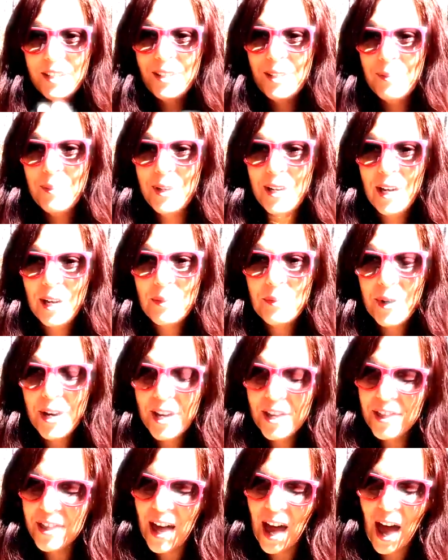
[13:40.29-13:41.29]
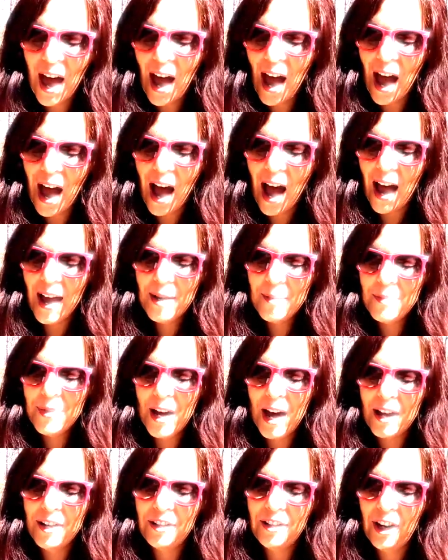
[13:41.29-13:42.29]
To begin with, I am
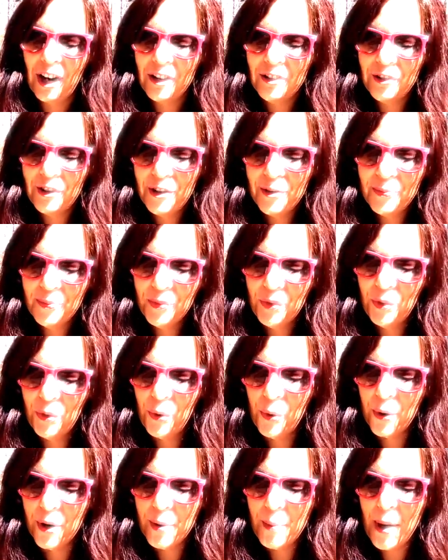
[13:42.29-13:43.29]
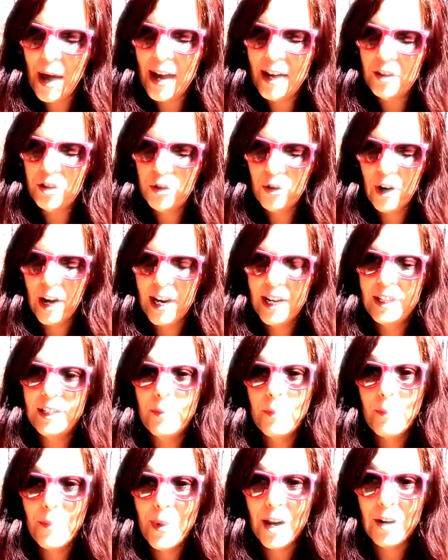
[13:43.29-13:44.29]
not a doctor, nor am I a
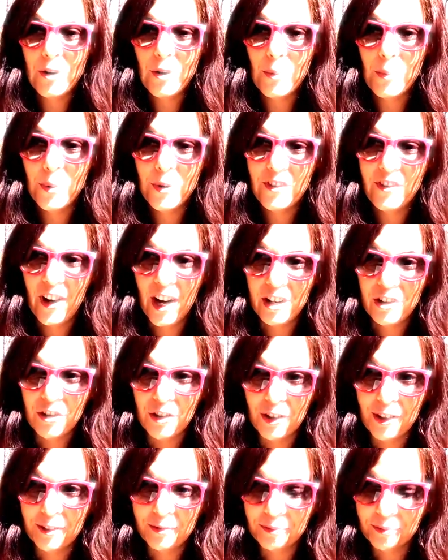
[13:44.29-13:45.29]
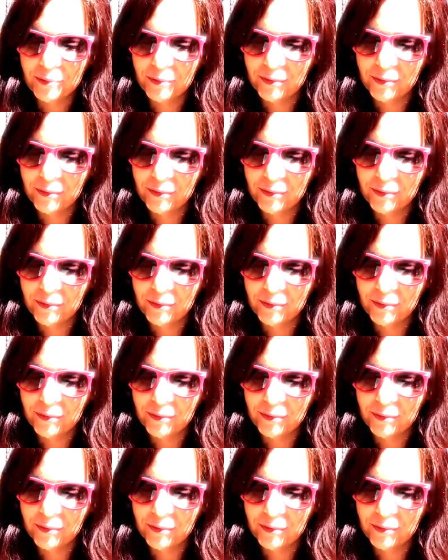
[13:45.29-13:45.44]
trained medical professional.